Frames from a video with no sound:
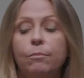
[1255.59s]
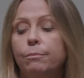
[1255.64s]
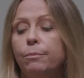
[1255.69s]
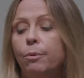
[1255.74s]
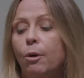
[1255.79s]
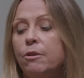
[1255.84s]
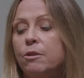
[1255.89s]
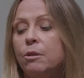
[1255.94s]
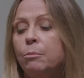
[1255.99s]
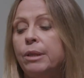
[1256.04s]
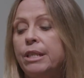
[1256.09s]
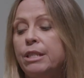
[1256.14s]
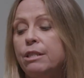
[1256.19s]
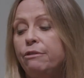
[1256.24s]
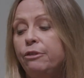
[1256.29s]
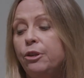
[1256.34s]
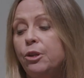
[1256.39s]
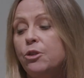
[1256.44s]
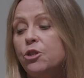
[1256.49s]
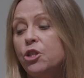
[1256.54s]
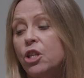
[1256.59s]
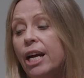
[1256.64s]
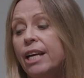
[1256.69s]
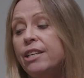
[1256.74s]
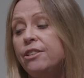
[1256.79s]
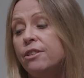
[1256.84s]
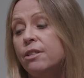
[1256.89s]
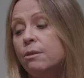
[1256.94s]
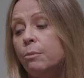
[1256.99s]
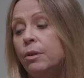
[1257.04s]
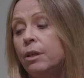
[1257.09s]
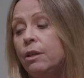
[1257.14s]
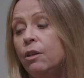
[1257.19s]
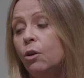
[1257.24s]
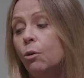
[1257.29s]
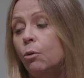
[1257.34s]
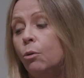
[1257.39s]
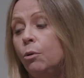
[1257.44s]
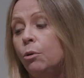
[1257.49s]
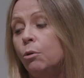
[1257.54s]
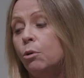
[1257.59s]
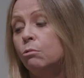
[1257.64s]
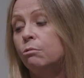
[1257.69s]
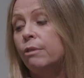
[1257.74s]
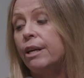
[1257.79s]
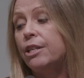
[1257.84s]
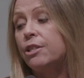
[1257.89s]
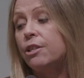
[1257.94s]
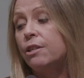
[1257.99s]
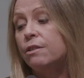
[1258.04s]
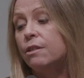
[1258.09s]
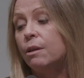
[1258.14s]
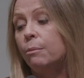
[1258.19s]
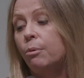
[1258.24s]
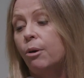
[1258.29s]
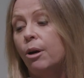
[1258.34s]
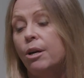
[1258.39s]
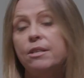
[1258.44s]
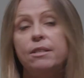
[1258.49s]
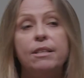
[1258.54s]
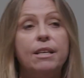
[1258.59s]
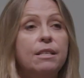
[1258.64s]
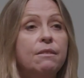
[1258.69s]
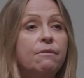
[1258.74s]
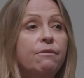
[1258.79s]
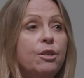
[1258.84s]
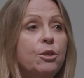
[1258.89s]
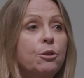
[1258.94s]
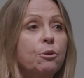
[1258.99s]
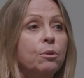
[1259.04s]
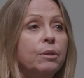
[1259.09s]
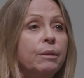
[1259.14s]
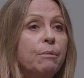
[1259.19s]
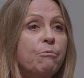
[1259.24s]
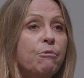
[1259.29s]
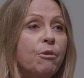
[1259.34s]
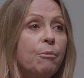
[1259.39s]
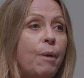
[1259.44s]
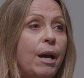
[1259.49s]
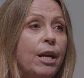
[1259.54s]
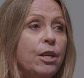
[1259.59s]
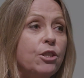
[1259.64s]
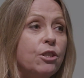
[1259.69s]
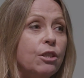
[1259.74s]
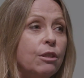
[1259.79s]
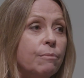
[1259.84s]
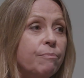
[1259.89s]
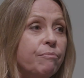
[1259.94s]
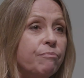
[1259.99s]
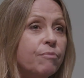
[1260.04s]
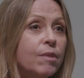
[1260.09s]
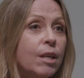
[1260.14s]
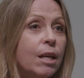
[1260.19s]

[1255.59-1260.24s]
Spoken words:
possibly diffuse changes within the cortical regions that process visual information.